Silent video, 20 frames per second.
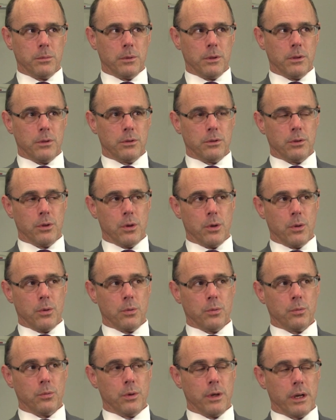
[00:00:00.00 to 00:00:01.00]
and
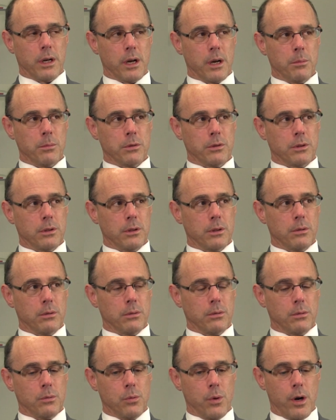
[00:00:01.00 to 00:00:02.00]
so when it comes to
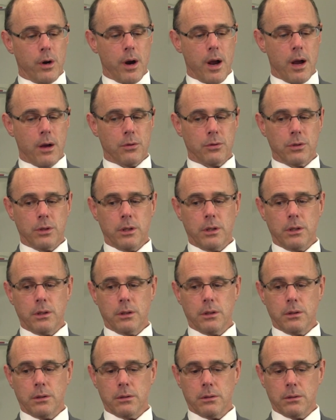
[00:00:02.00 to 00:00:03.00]

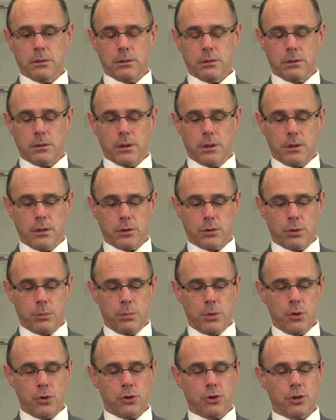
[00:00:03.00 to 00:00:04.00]
warehousing, uh,
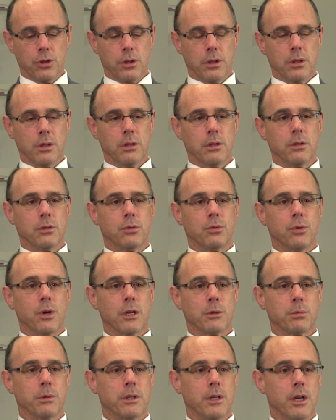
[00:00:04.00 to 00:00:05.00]
distribution,
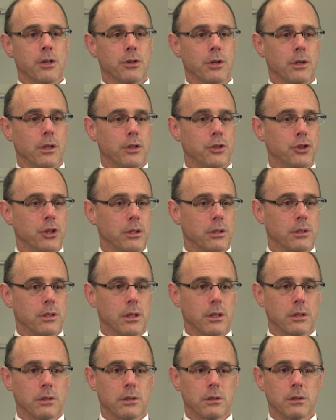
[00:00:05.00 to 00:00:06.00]
transportation,
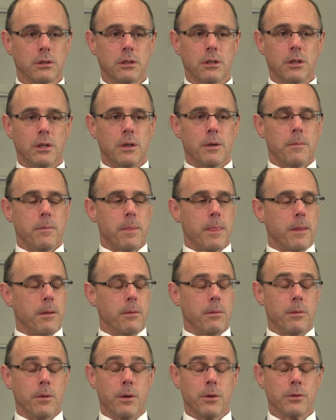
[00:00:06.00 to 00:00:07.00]
logistics,
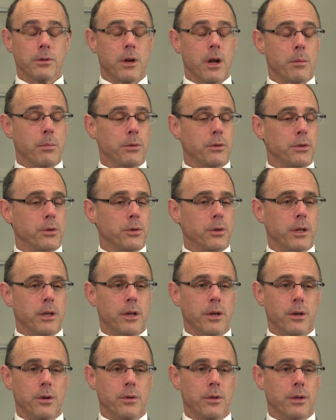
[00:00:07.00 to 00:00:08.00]
there's an opportunity
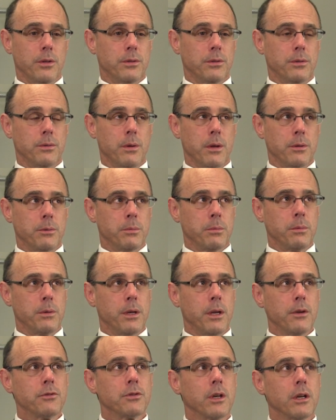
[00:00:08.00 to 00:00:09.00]
here that's that
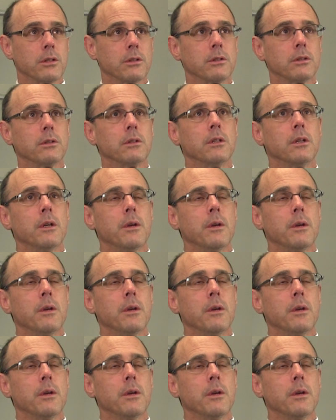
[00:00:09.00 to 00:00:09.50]
gives us.